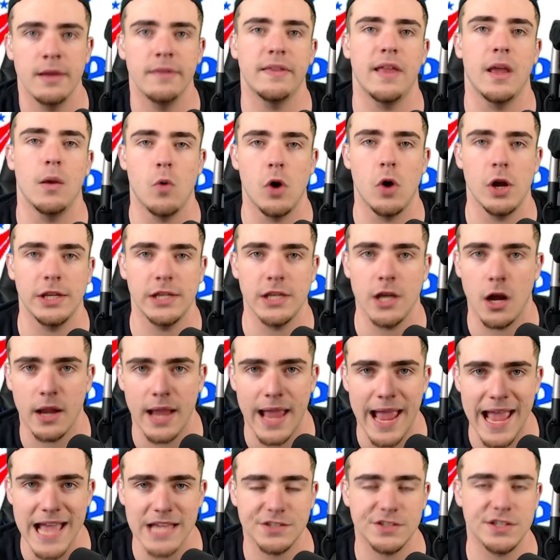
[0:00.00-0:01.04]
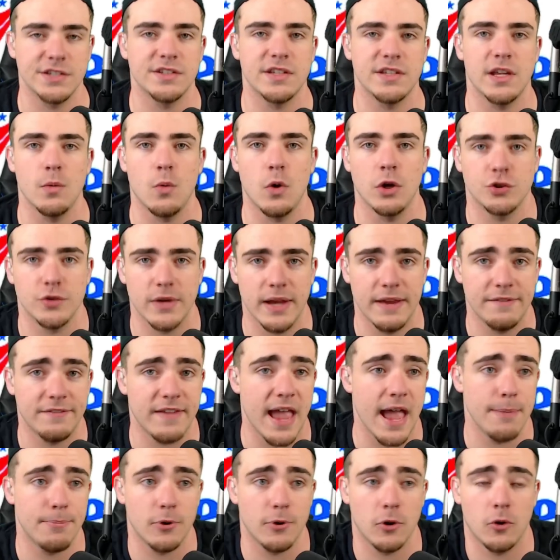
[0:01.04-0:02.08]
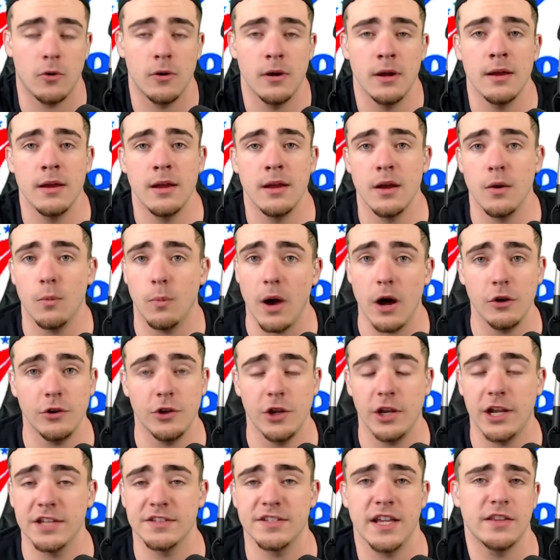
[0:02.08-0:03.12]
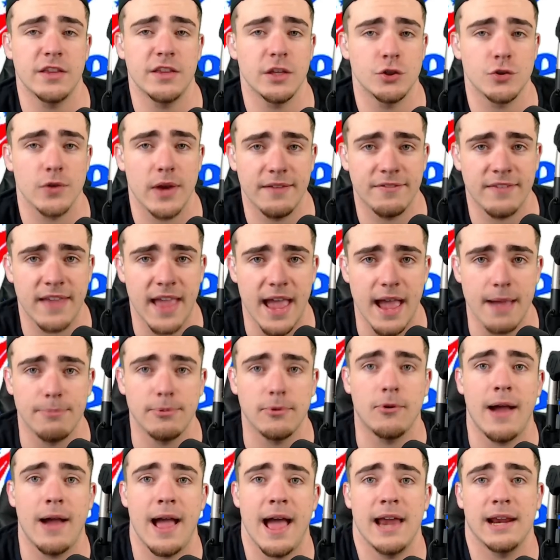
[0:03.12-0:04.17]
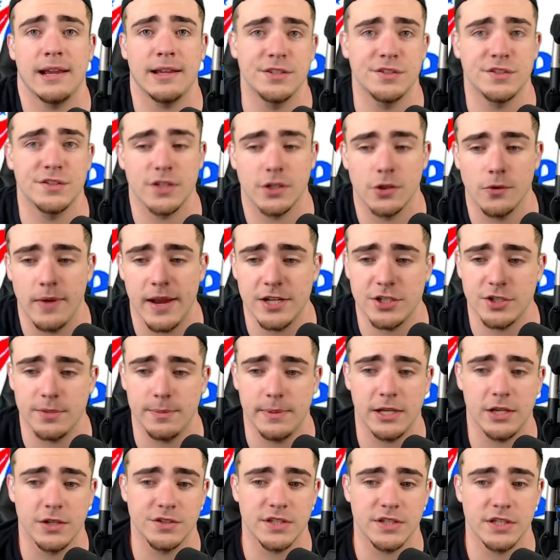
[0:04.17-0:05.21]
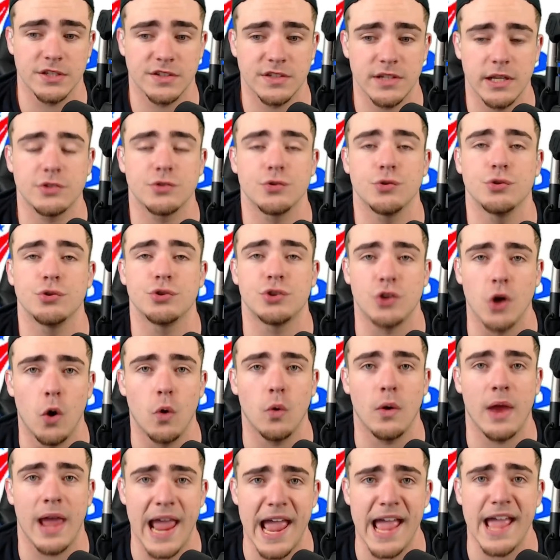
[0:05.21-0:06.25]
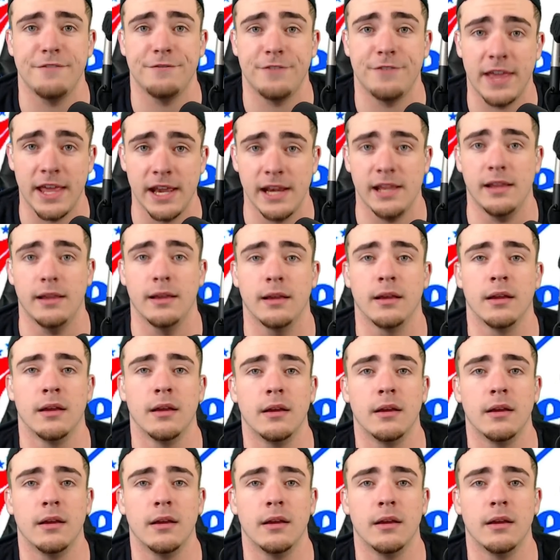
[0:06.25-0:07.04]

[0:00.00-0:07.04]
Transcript: They want young assets, they want draft capital. Well, you could take the draft capital out of consideration because the Sixers don't have any.